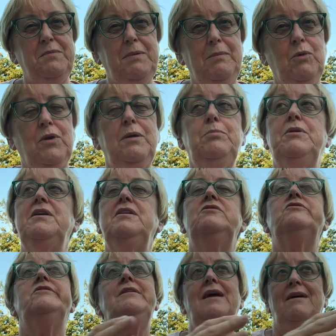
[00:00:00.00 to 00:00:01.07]
be money, but it
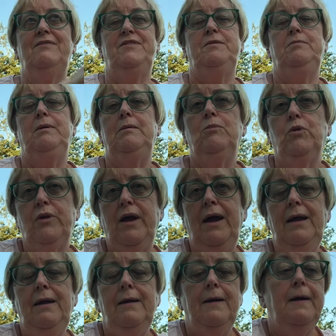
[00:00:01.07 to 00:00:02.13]
doesn't have to be
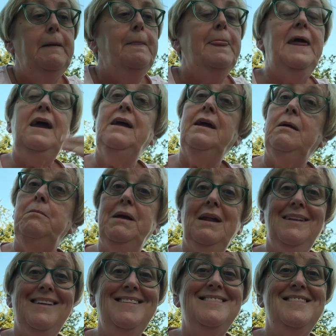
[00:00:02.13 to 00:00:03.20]
money. It can be a
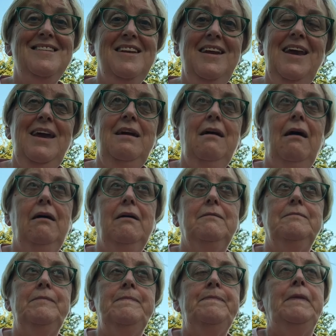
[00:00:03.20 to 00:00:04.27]
listening ear.
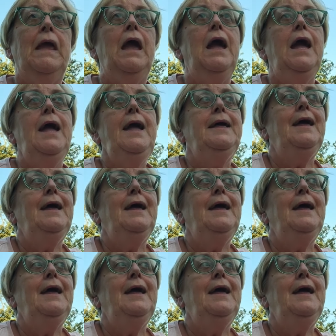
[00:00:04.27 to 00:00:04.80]
It